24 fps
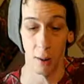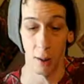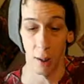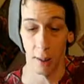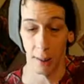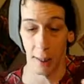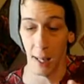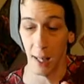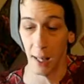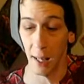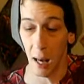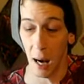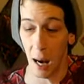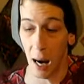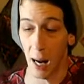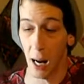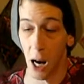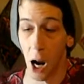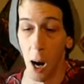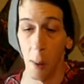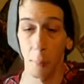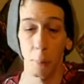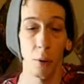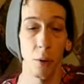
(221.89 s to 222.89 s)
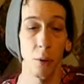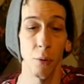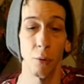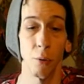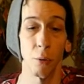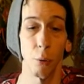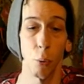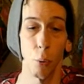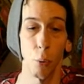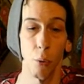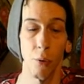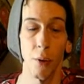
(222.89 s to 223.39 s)
Again, I opted
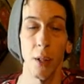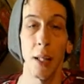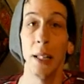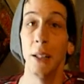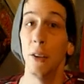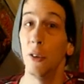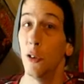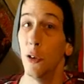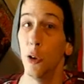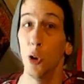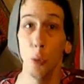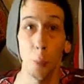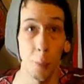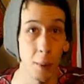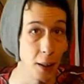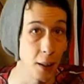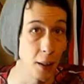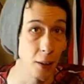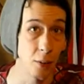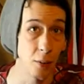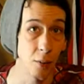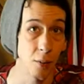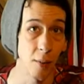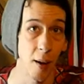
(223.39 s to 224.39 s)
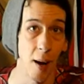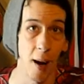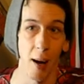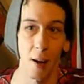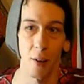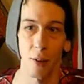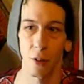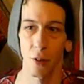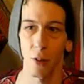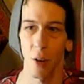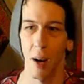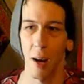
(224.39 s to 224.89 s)
for the two-piece
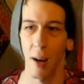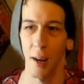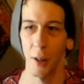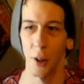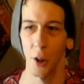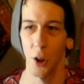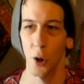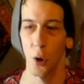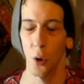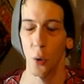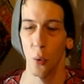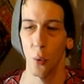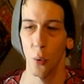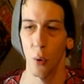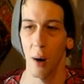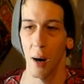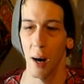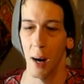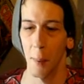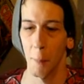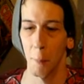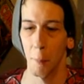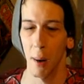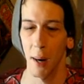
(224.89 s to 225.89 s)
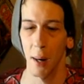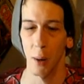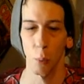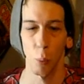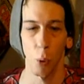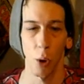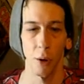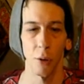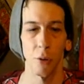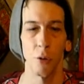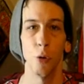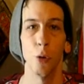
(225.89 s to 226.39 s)
as I know I might
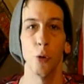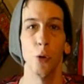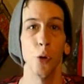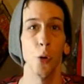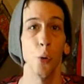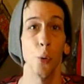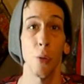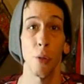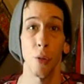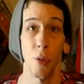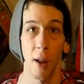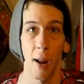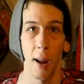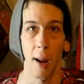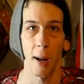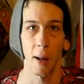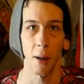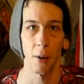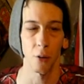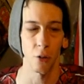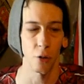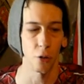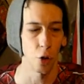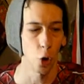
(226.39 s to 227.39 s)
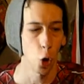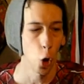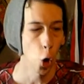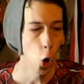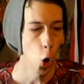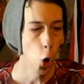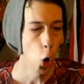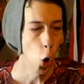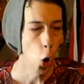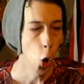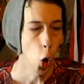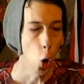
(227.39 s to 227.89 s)
want to do things
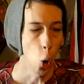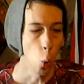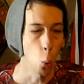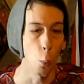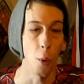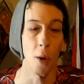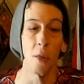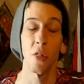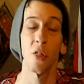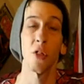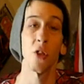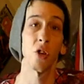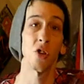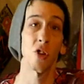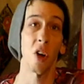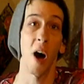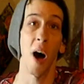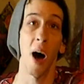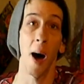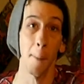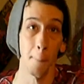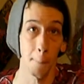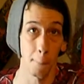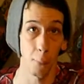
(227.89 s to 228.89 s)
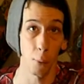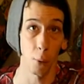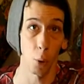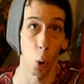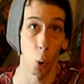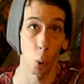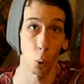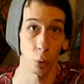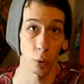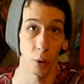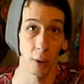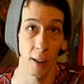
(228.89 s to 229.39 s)
with the top
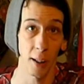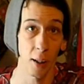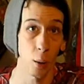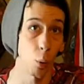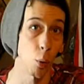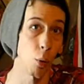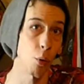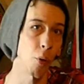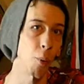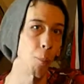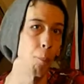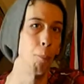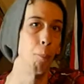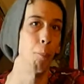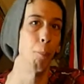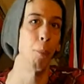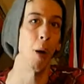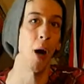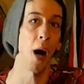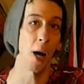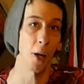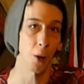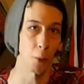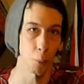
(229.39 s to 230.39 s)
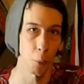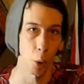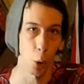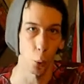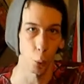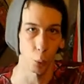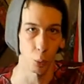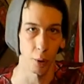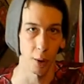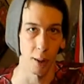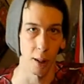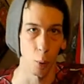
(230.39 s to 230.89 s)
only or the bottom
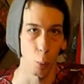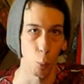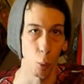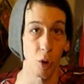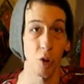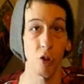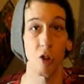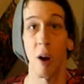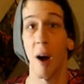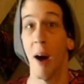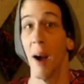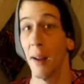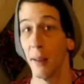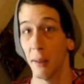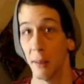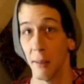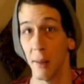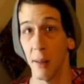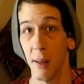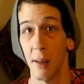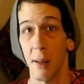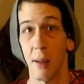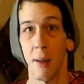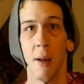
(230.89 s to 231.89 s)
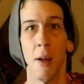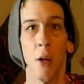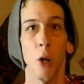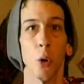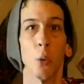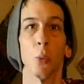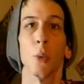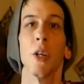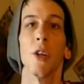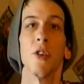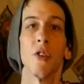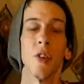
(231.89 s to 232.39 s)
only, which I did.
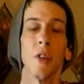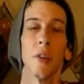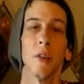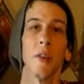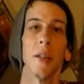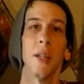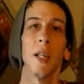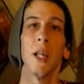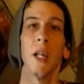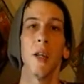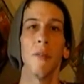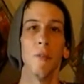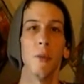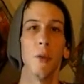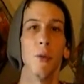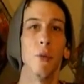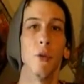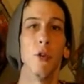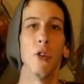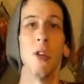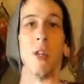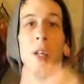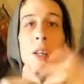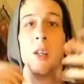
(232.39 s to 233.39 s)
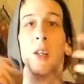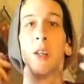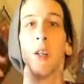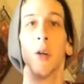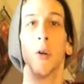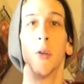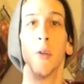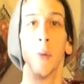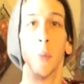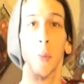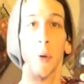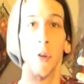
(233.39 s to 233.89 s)
Recently, if you've seen
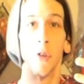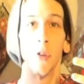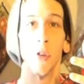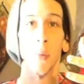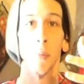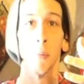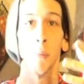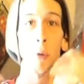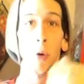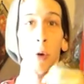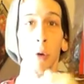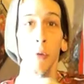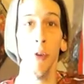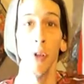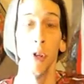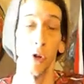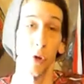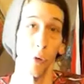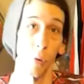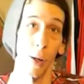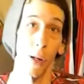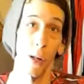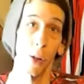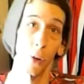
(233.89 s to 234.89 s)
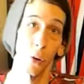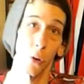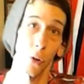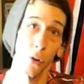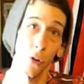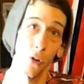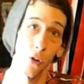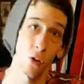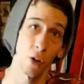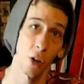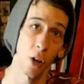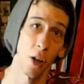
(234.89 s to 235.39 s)
the recent movie
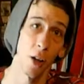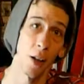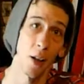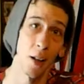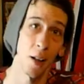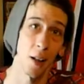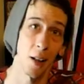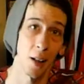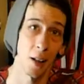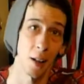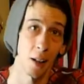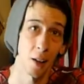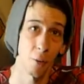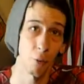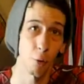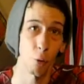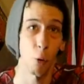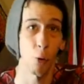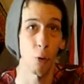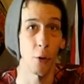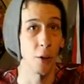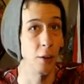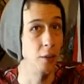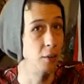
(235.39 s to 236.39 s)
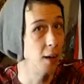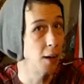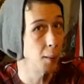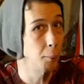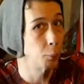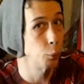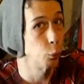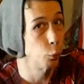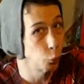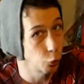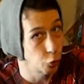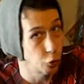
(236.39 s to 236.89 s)
trailers uh, for the
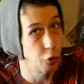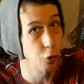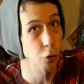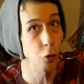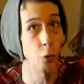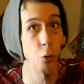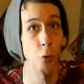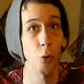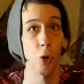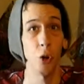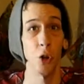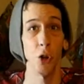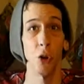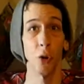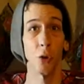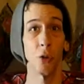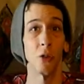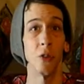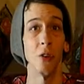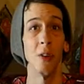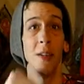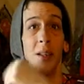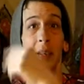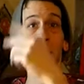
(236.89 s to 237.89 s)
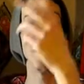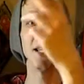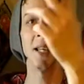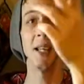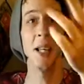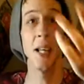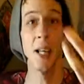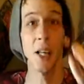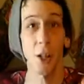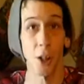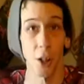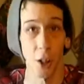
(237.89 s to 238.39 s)
Deadpool 2, you'll see
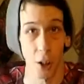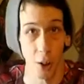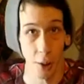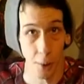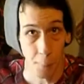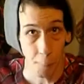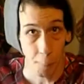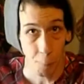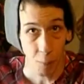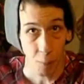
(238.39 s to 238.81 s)
here